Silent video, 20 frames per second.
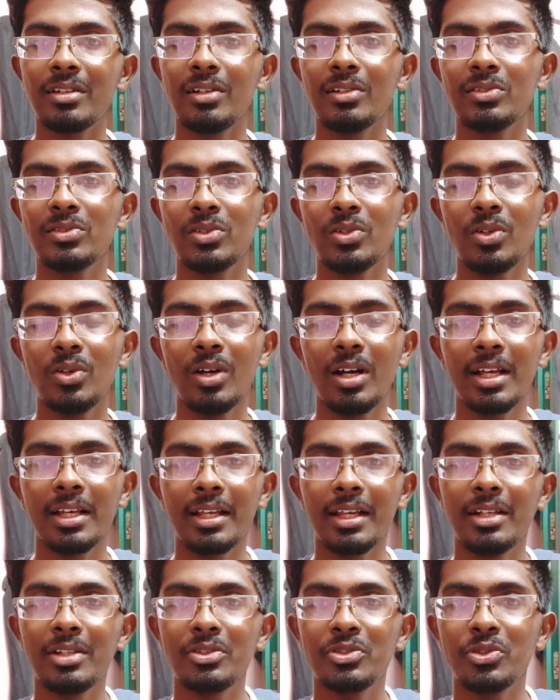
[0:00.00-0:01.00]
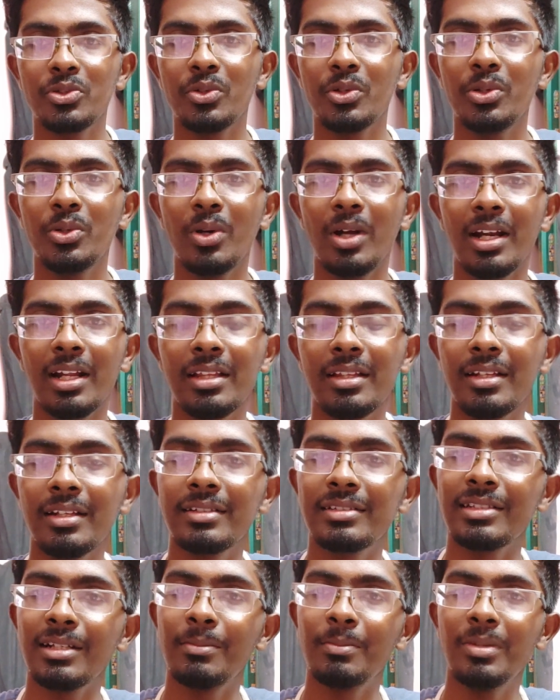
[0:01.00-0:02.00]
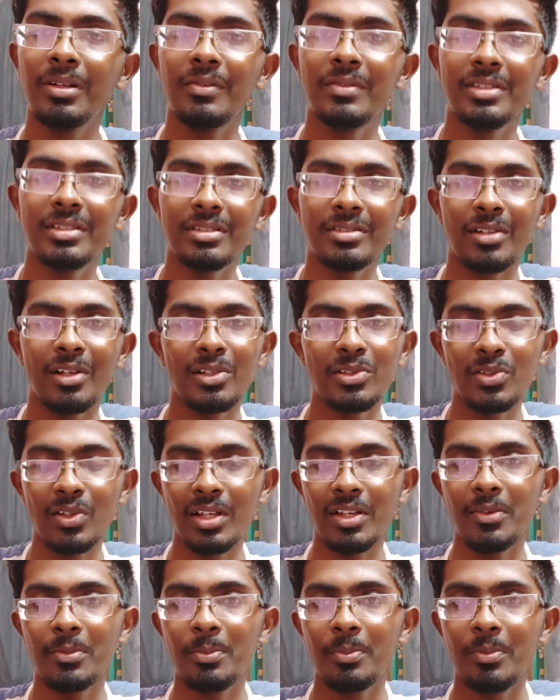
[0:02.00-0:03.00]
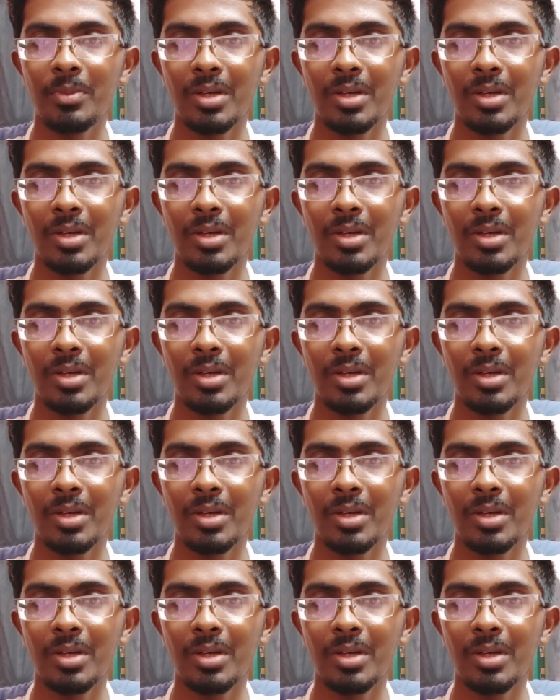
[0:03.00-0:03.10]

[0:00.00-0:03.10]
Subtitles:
also I can show you another example which is also I